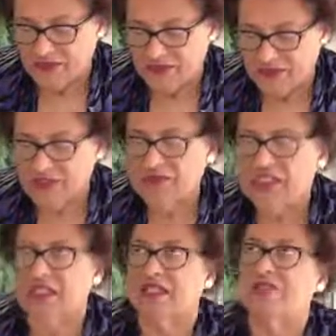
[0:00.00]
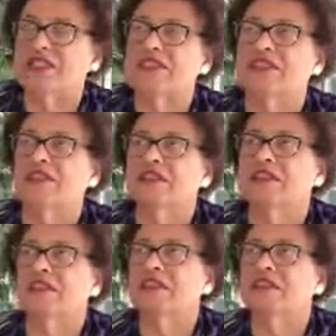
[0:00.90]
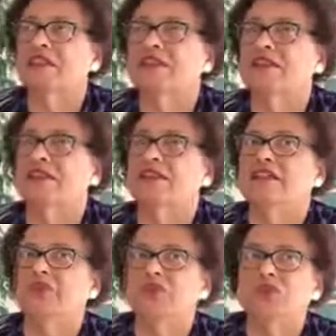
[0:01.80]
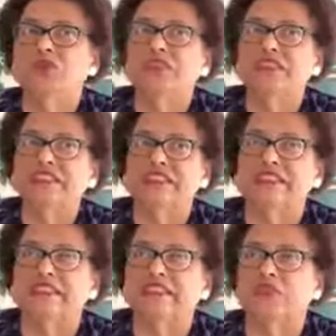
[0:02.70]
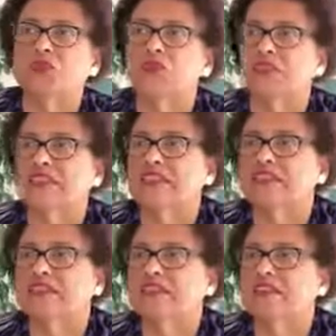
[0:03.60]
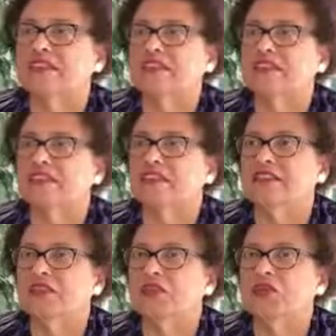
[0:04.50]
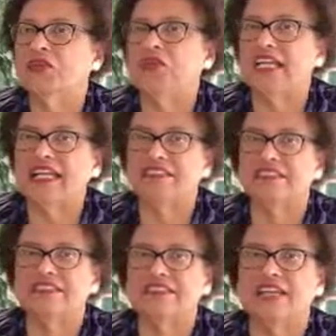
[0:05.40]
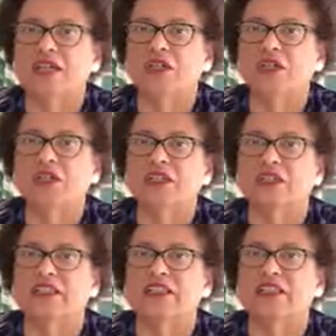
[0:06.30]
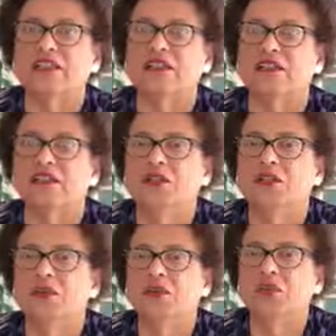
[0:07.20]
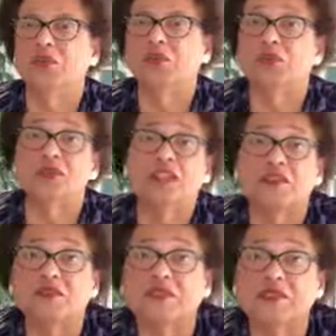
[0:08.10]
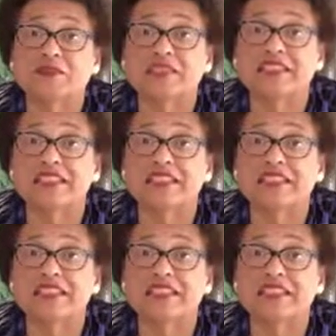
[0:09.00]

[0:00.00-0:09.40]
Sometimes when we're tense and worried, we pass on that worry when we're praying for somebody.